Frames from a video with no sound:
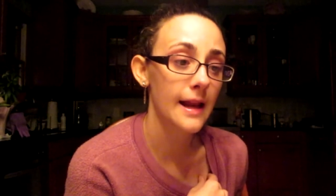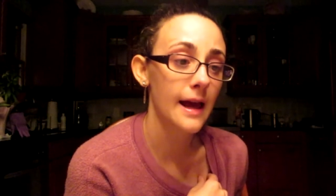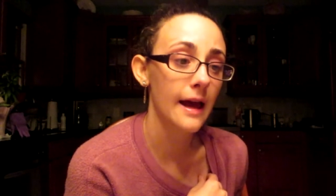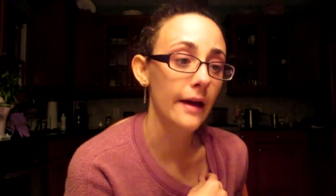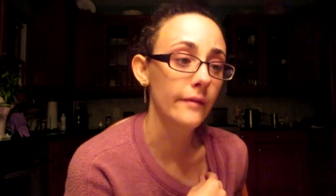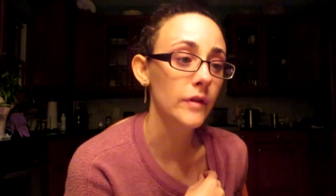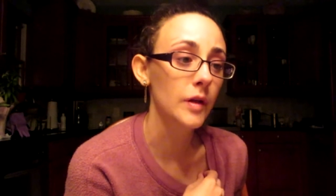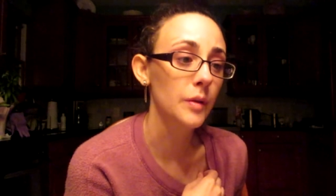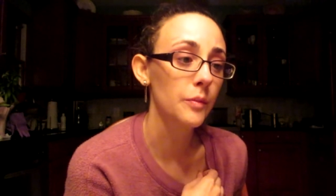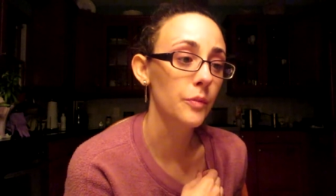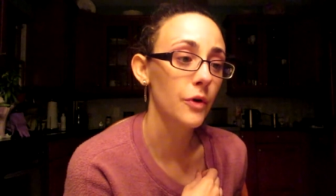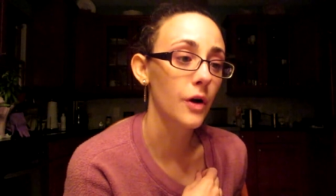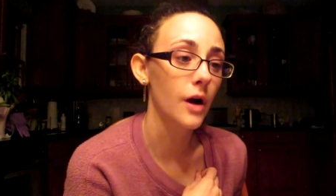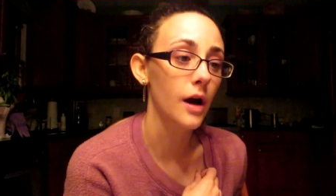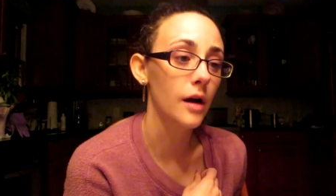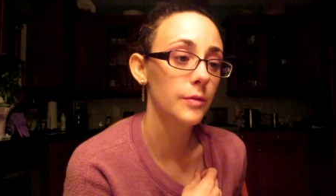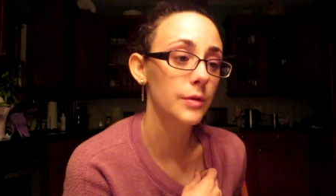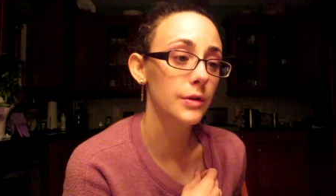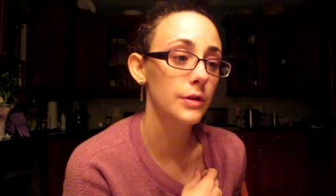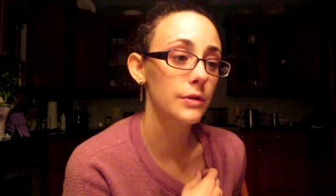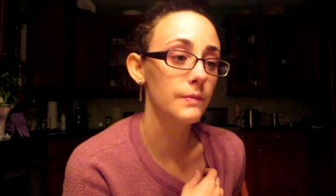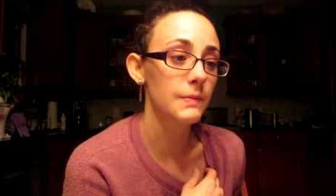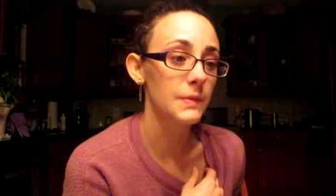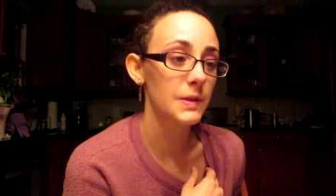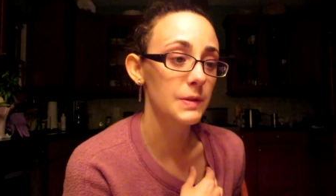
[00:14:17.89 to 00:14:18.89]
having
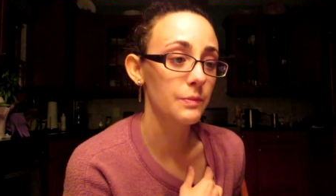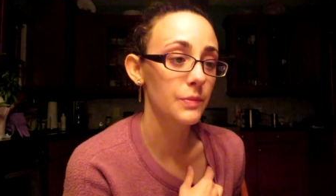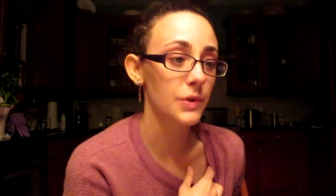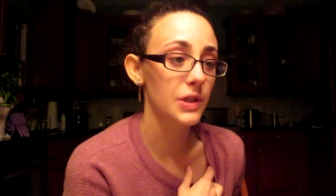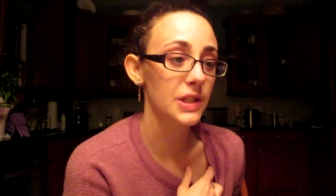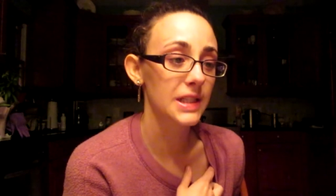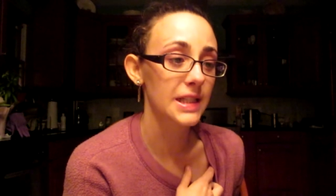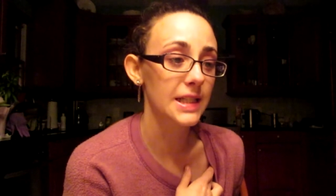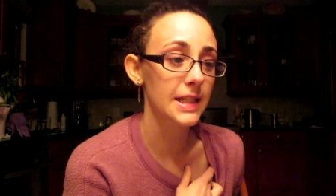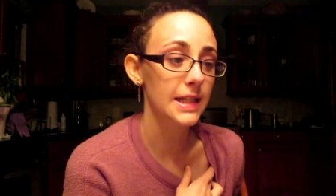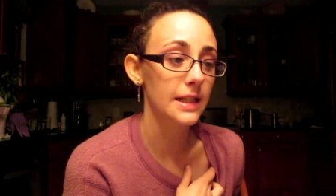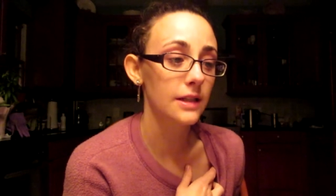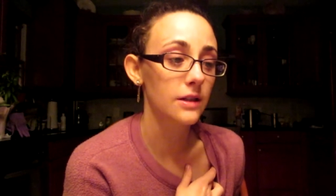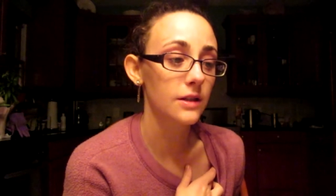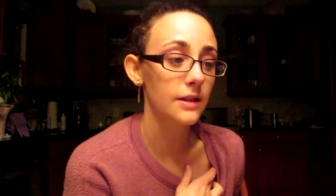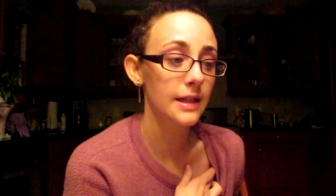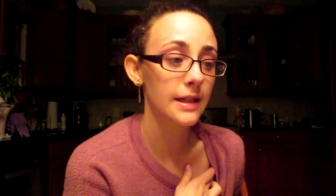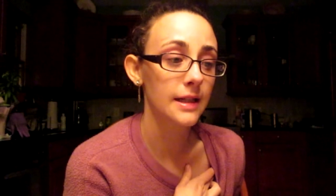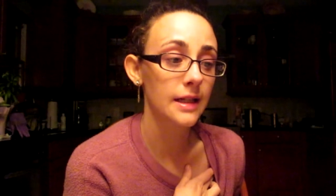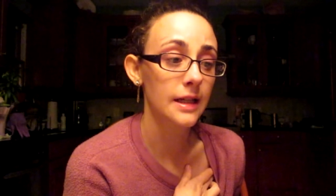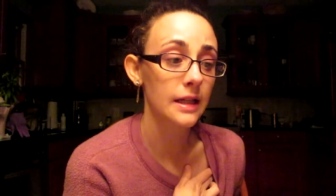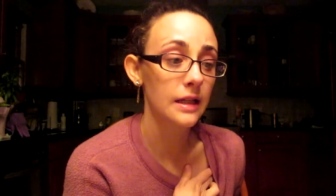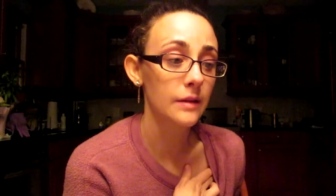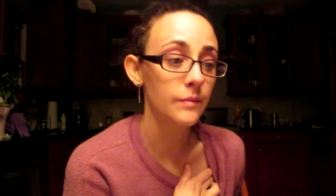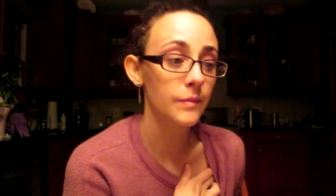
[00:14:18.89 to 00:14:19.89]
problems, but like it
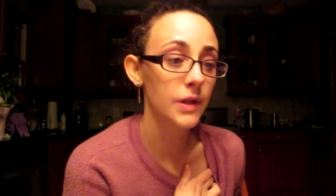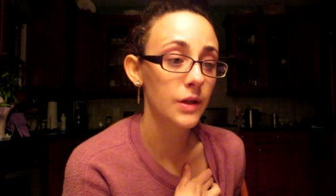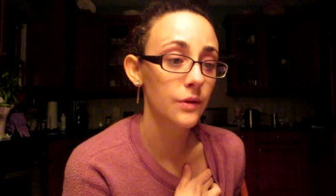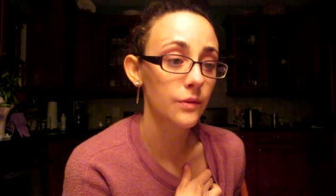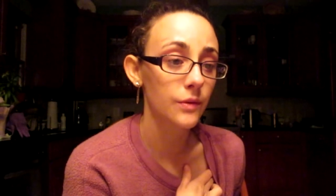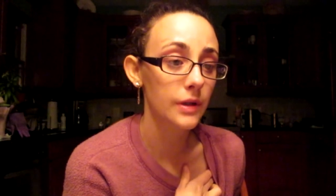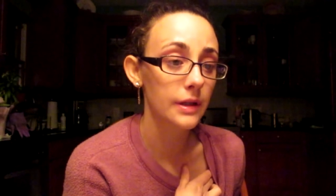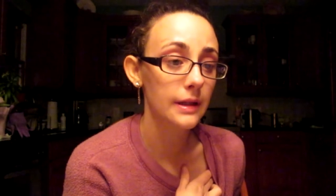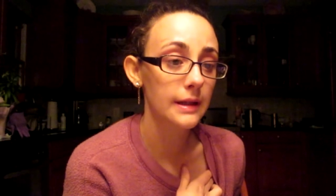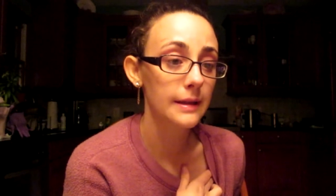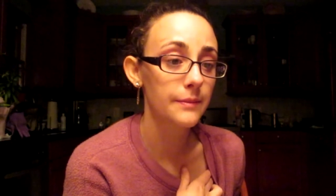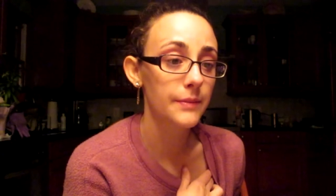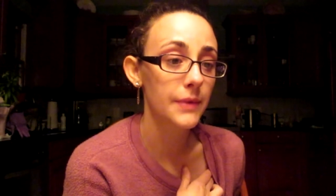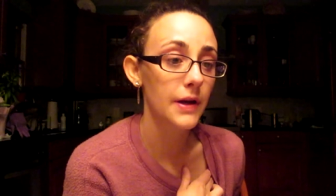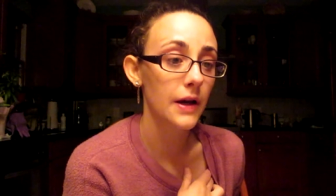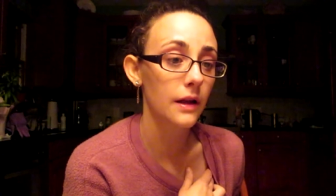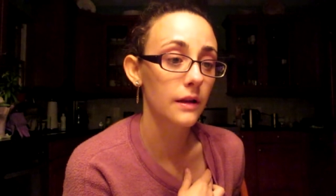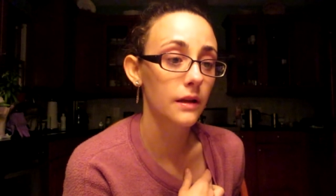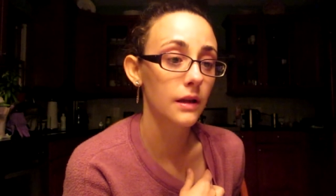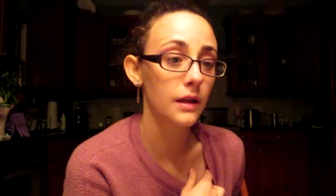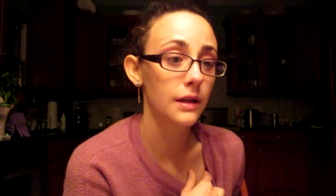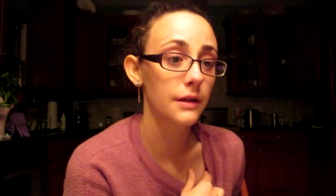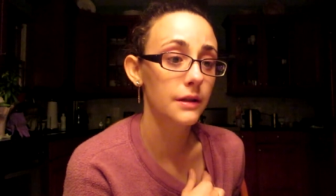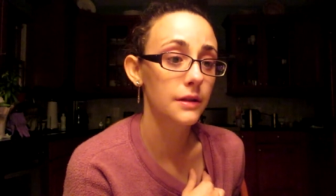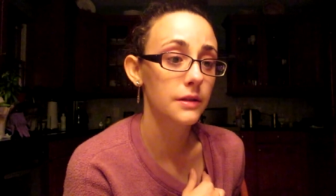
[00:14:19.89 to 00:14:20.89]
hit me really
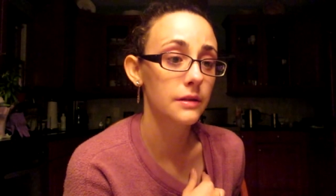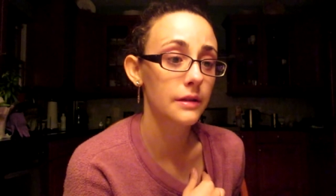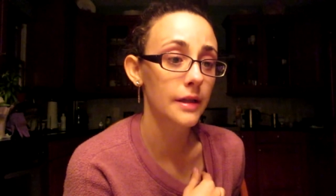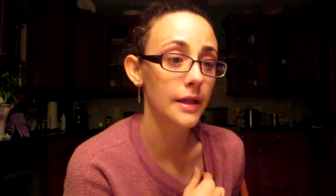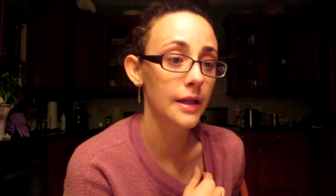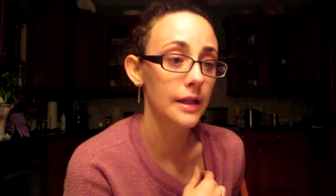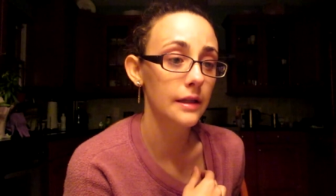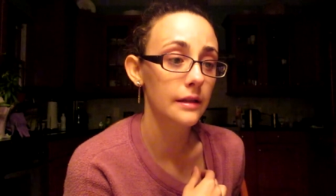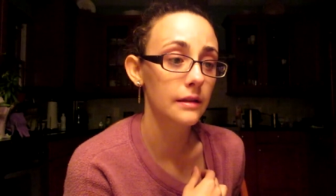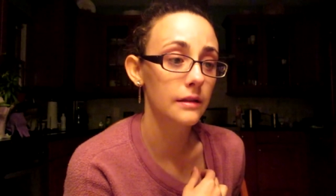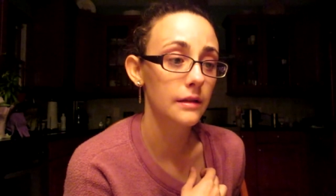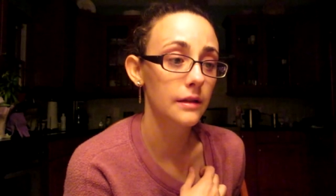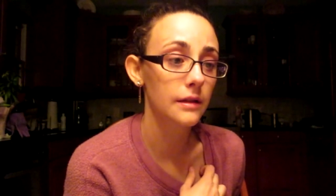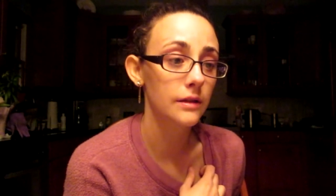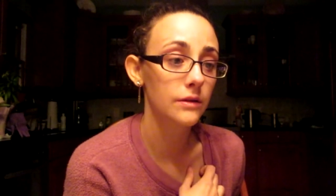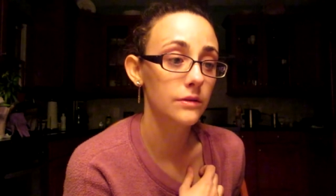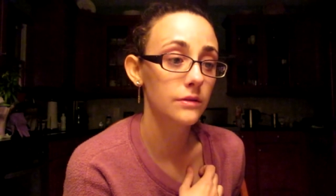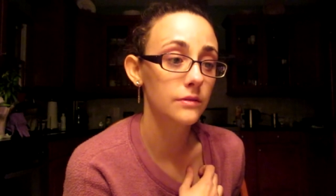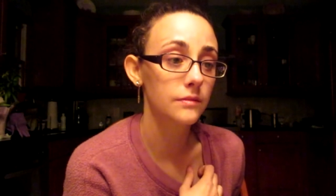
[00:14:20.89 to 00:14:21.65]
badly at night.